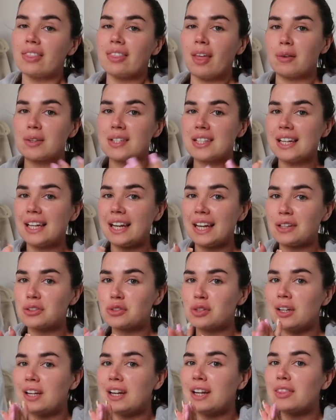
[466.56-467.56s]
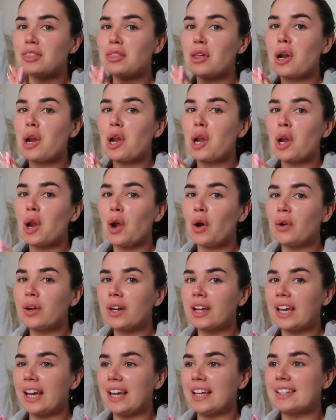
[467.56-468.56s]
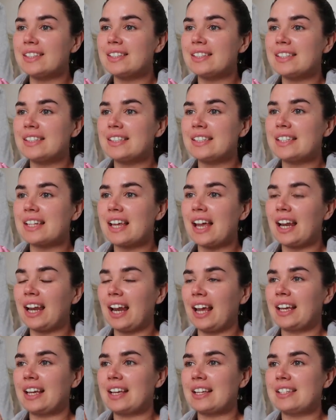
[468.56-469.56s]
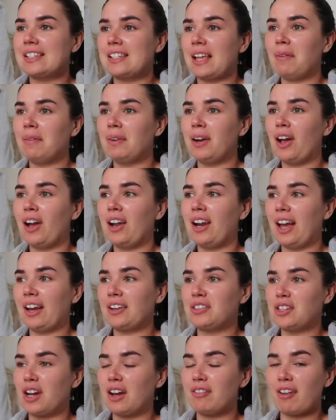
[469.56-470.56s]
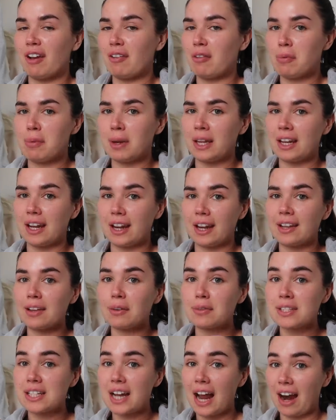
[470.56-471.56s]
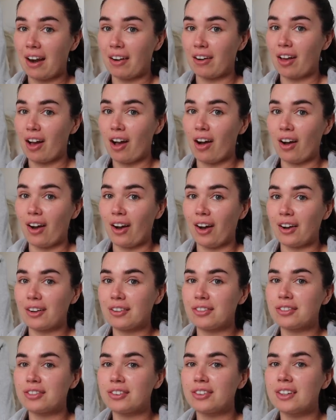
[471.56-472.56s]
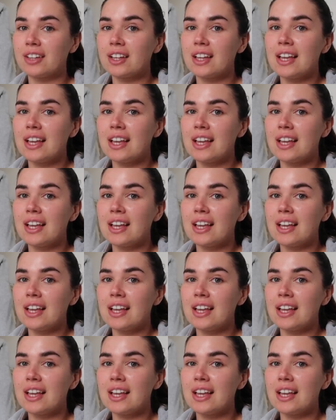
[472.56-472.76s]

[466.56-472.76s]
That was literally the longest, like, seminar lecture I've ever been in. That was an hour and a half.